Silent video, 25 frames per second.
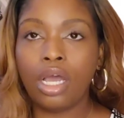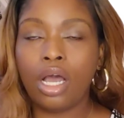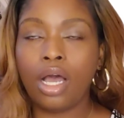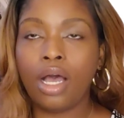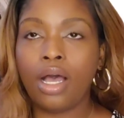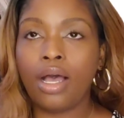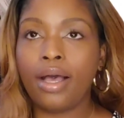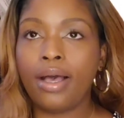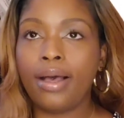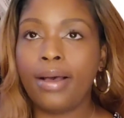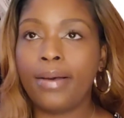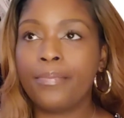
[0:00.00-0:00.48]

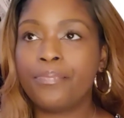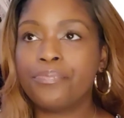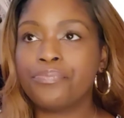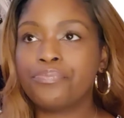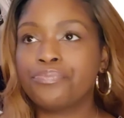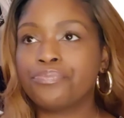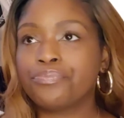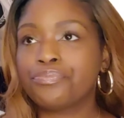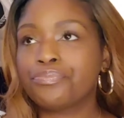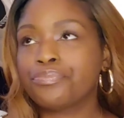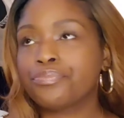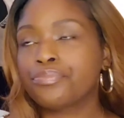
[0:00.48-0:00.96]

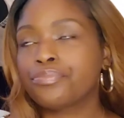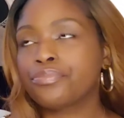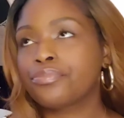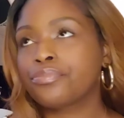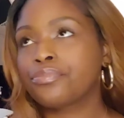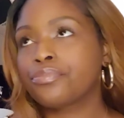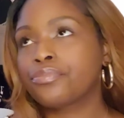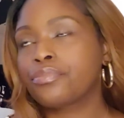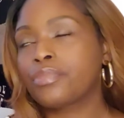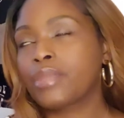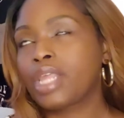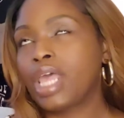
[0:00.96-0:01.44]
And
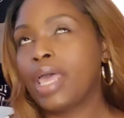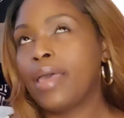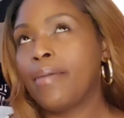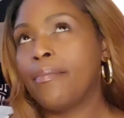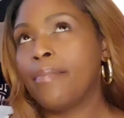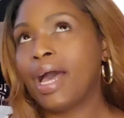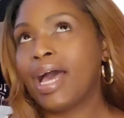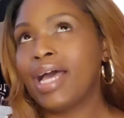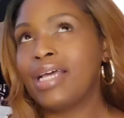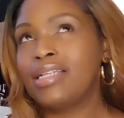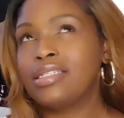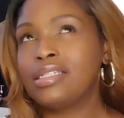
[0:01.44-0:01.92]

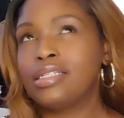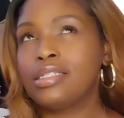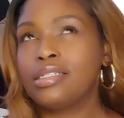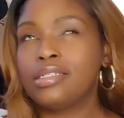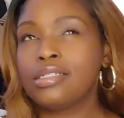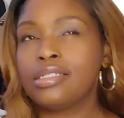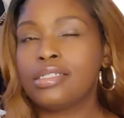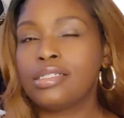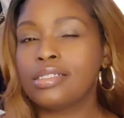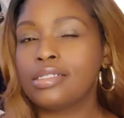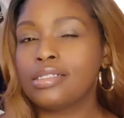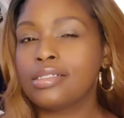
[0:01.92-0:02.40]
my
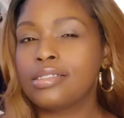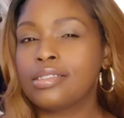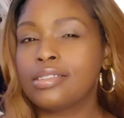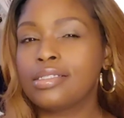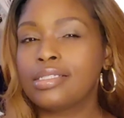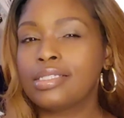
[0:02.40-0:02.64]
attendings